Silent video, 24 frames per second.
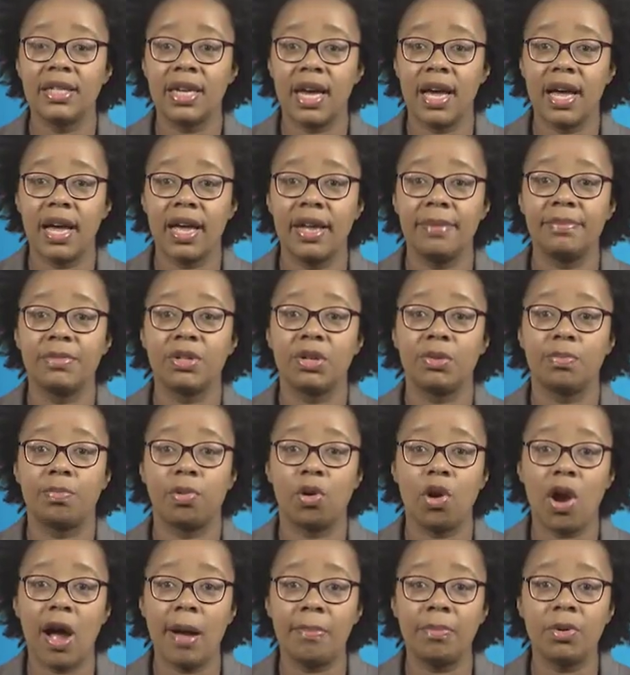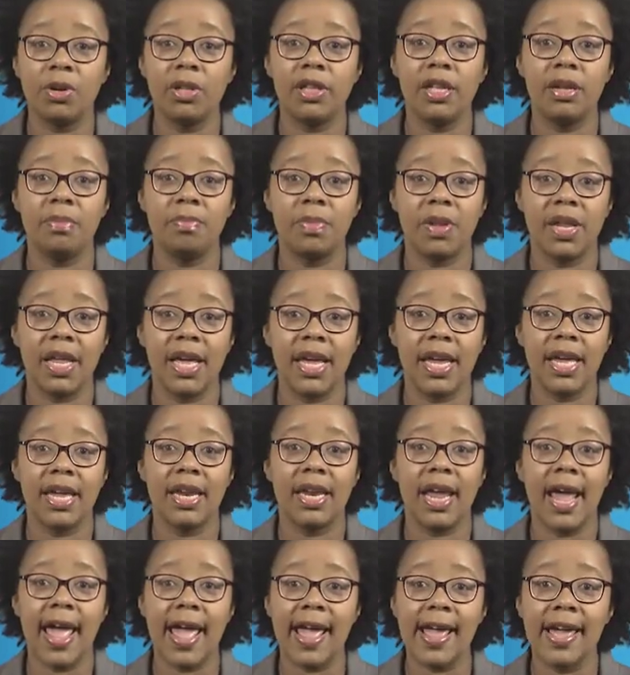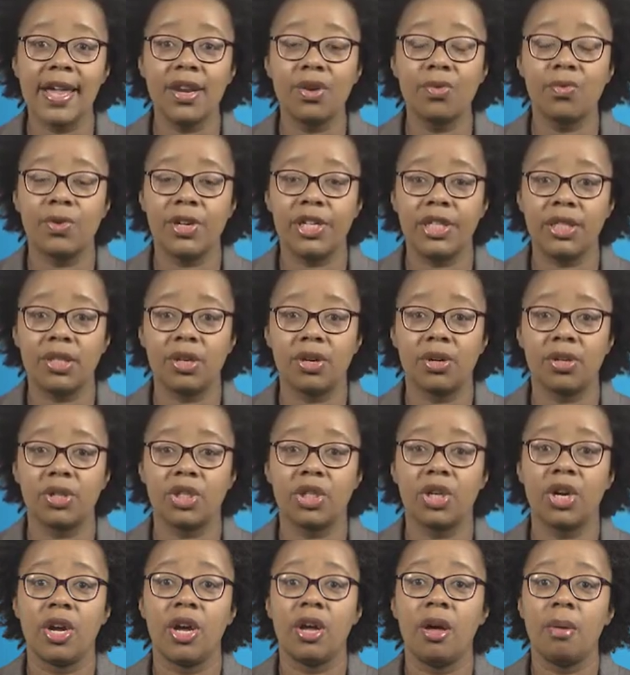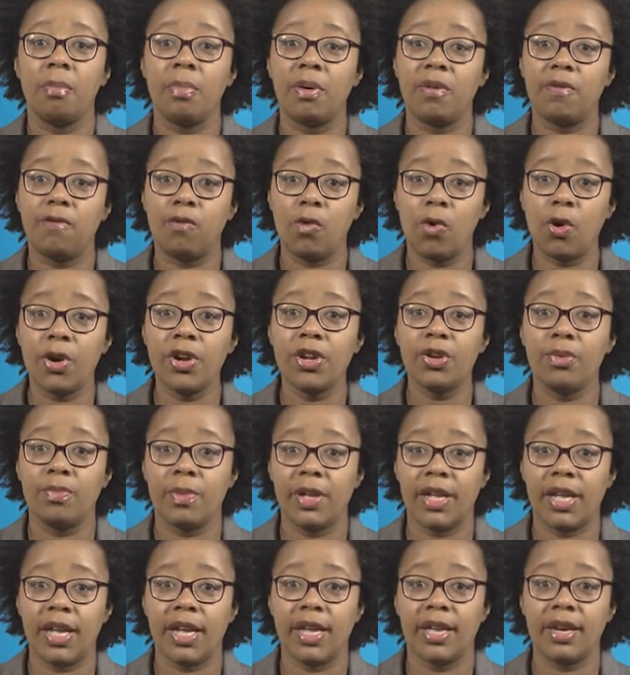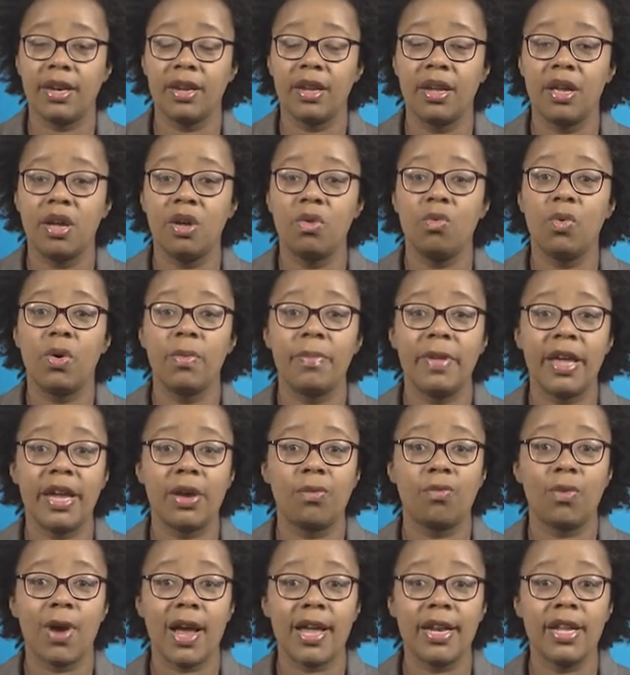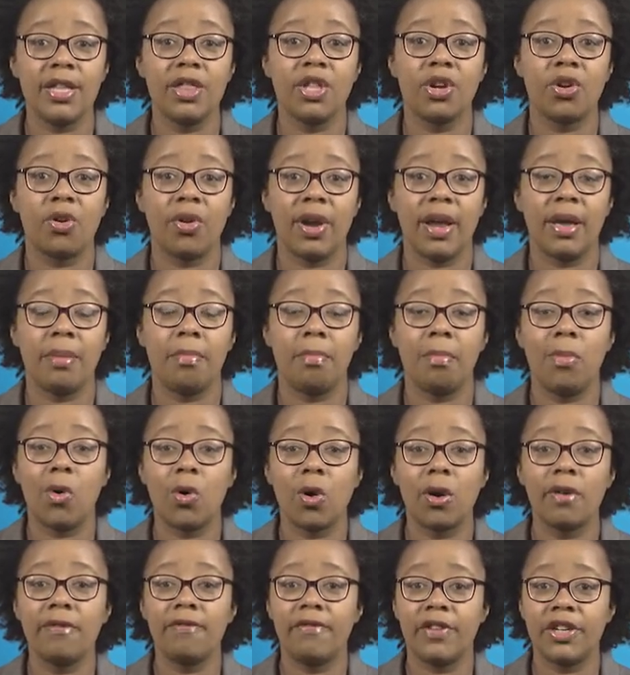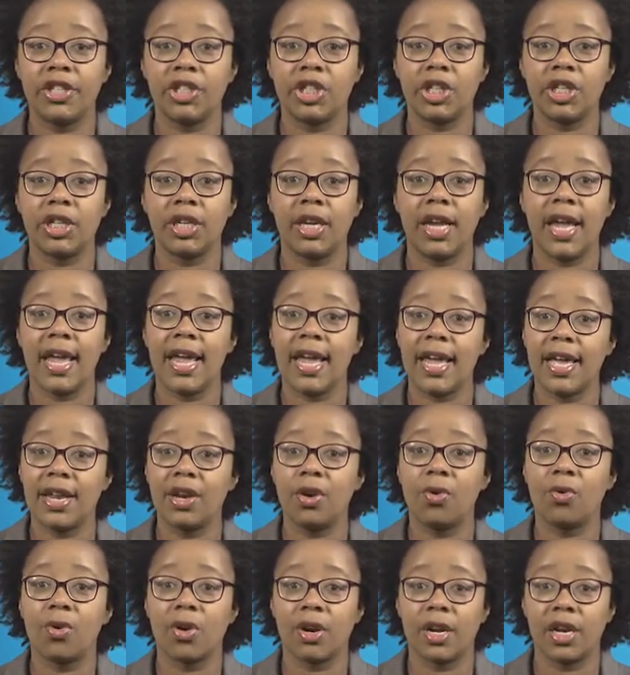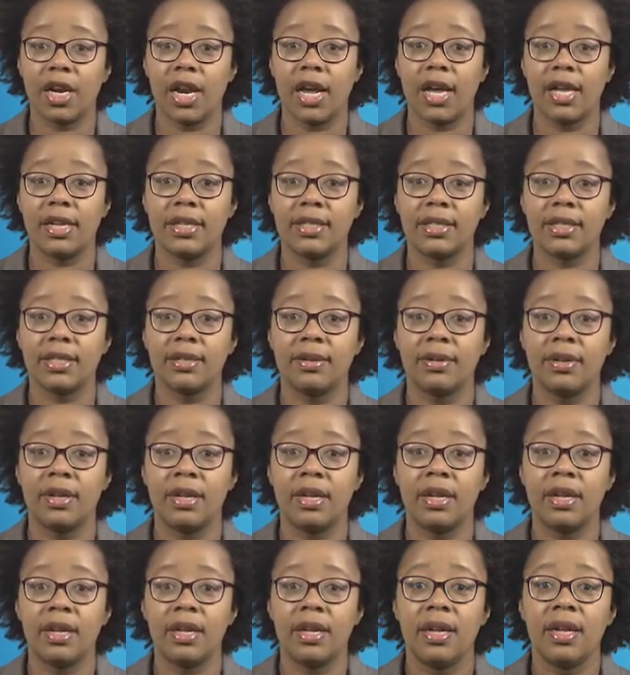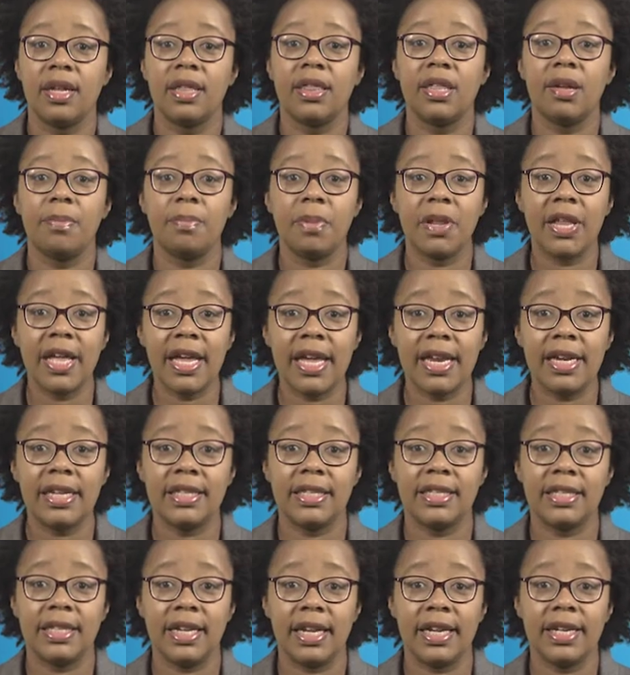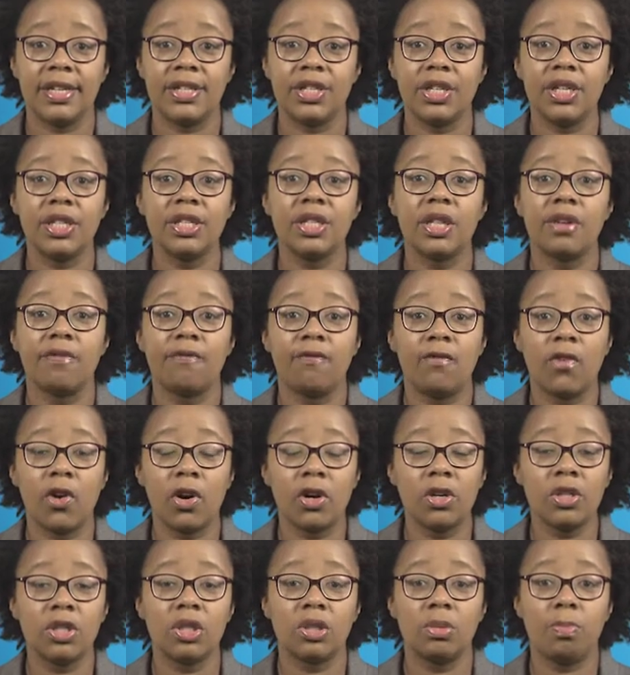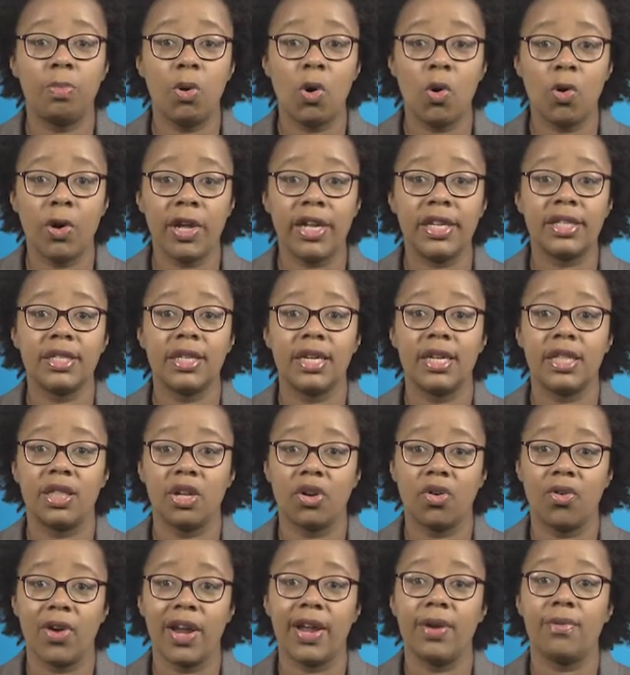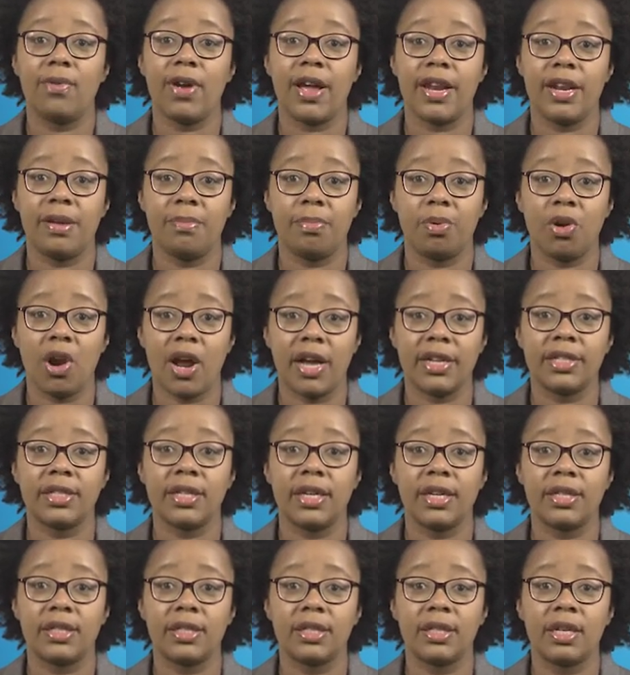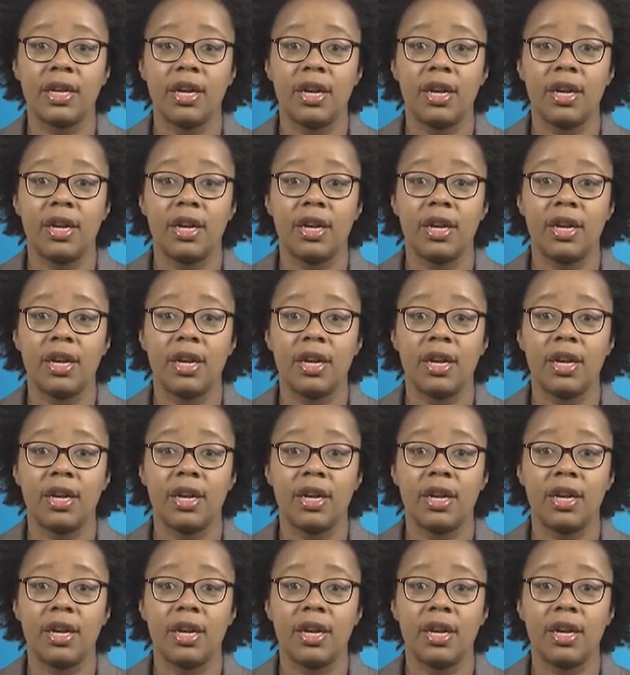time to properly plan and research before you begin will make writing the grant more efficient and organized. The planning stage is the first point in the grant writing process.